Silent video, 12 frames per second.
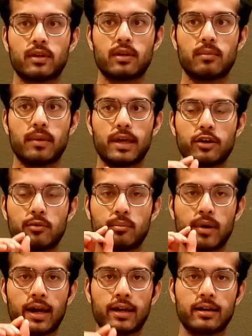make your
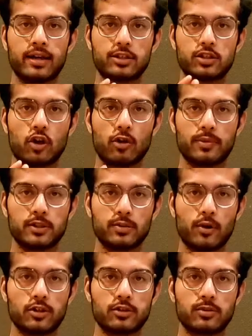mind as sharp as
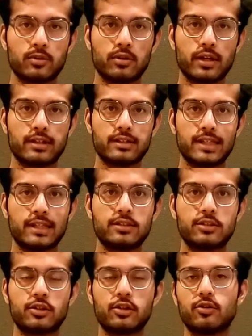possible, and it's easier
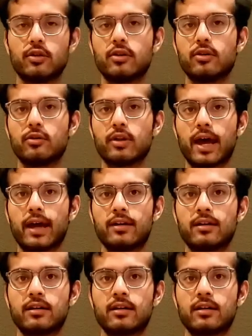to do that